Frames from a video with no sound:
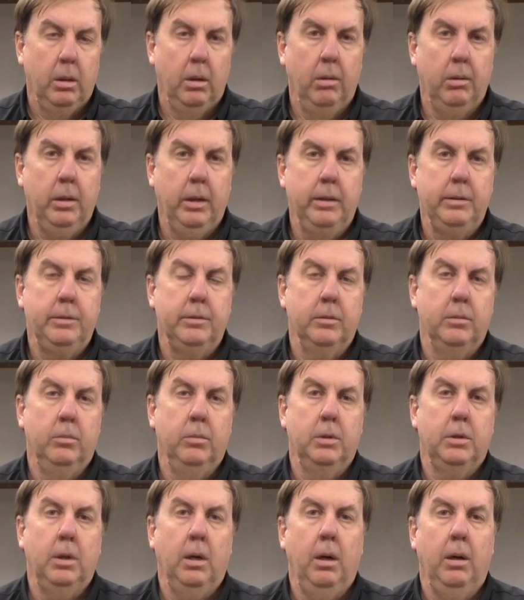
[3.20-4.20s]
Okay, so
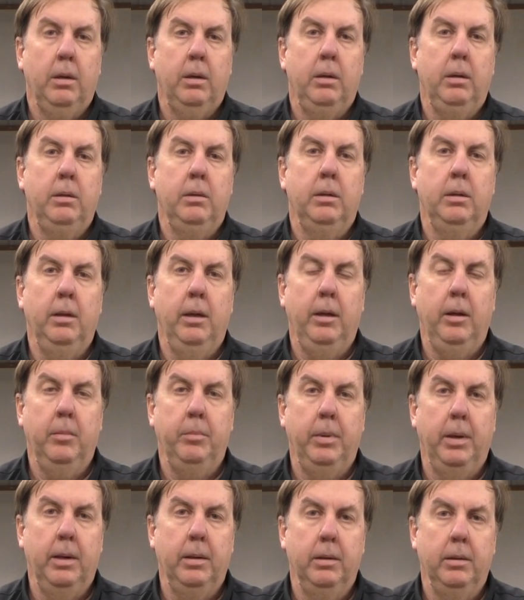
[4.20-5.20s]
we're talking today
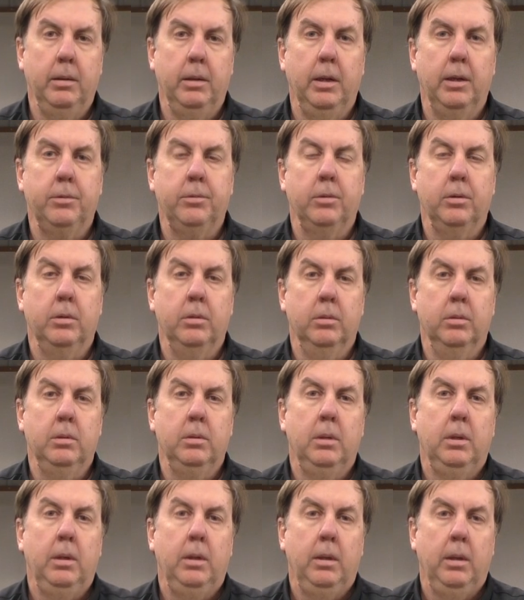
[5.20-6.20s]
about electrical,
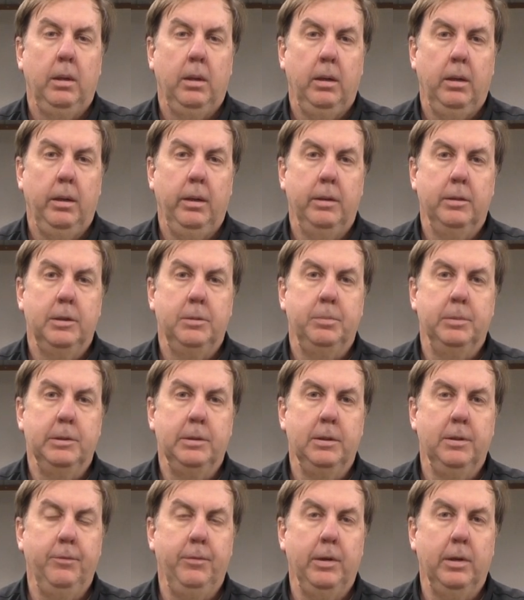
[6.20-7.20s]
and
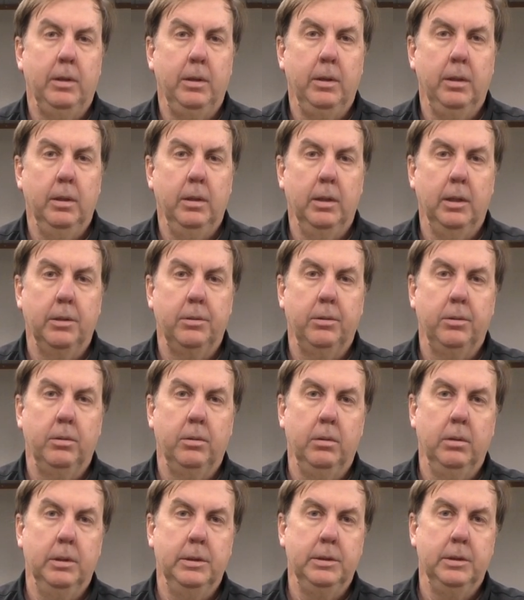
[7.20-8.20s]
specifically
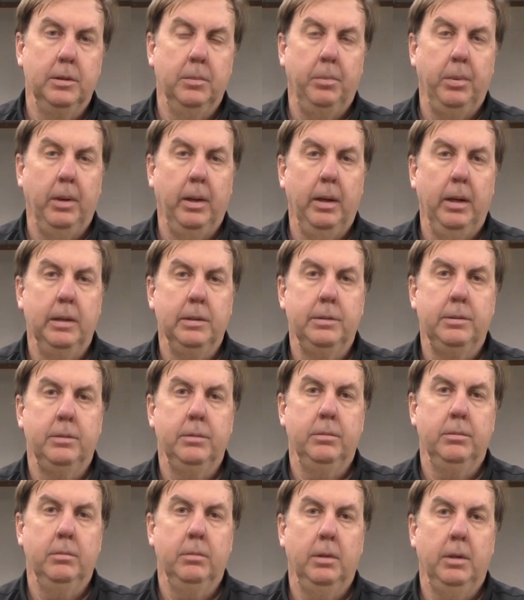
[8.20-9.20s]
electrical as it applies
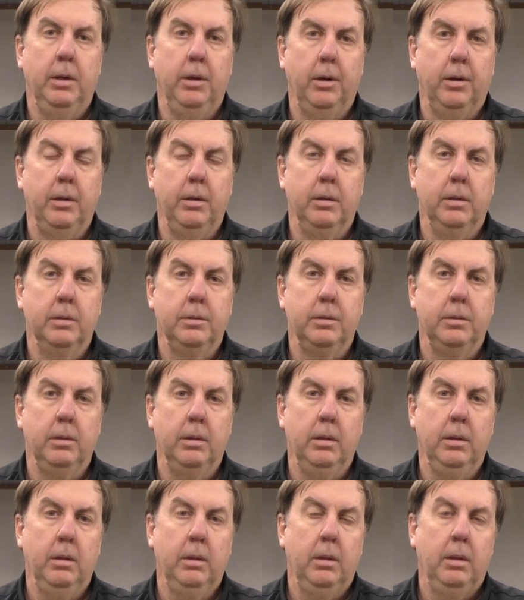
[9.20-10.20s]
to air
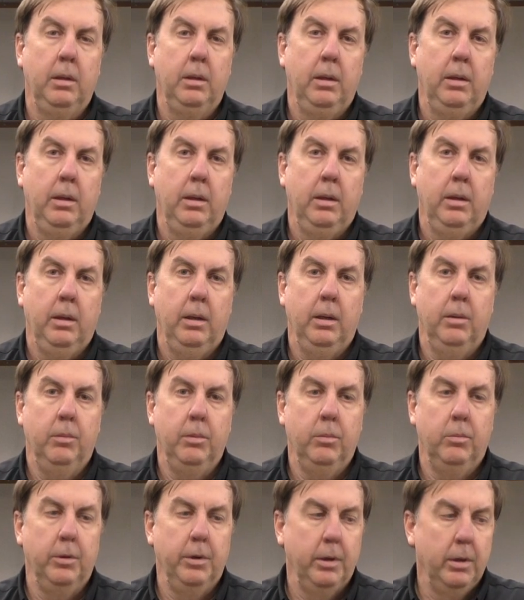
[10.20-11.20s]
conditioning. And we
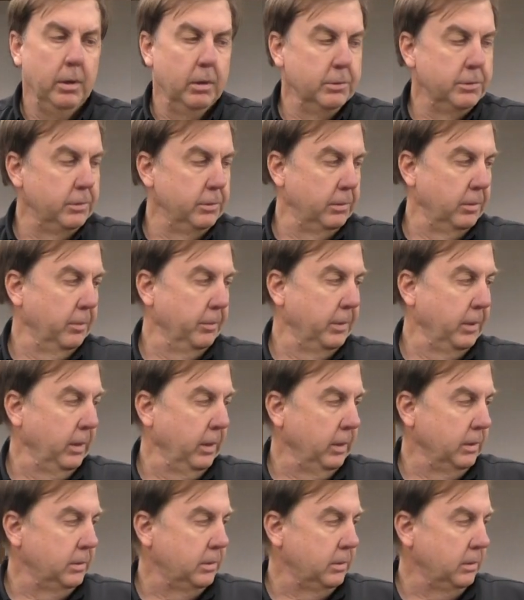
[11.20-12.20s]
want to go through some
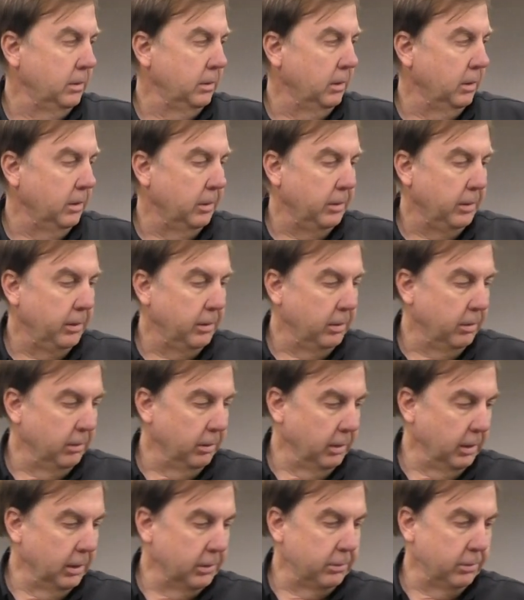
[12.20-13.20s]
things on
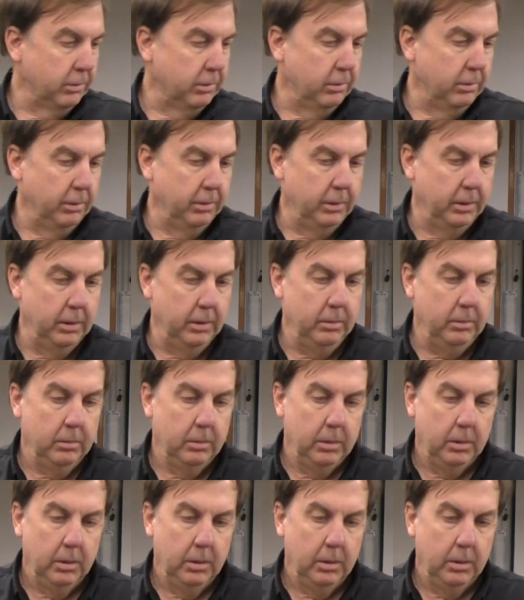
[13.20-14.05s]
electrical that